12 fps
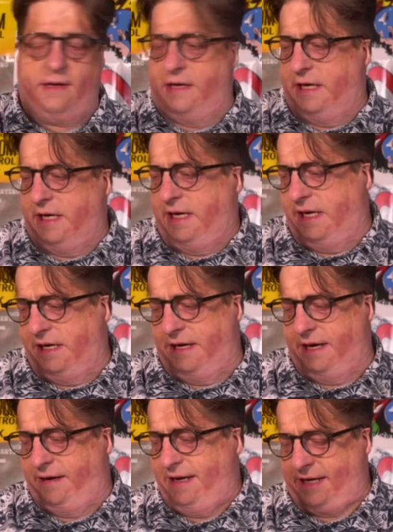All
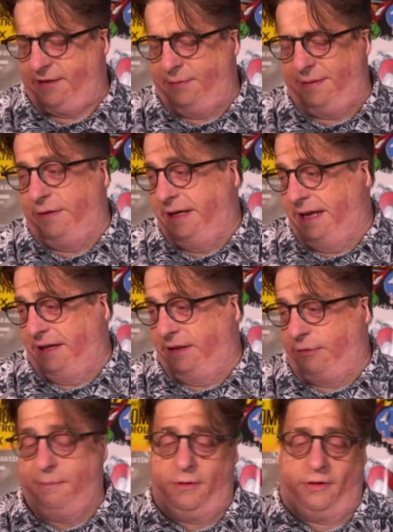right, next. We've only got
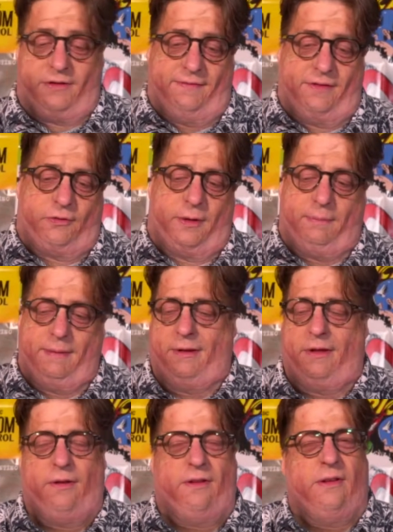like 3 books left this week,
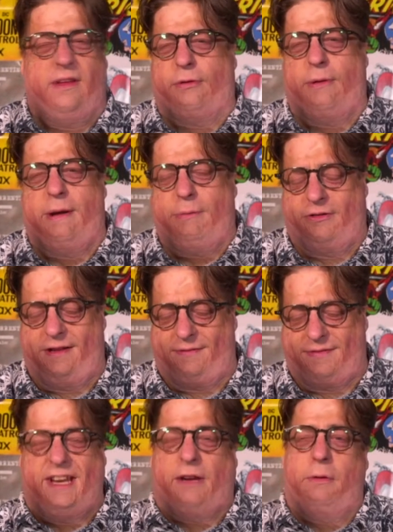people. Only 3 books
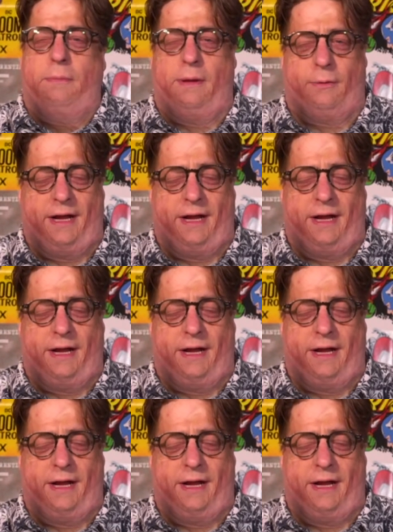left. Stick with me.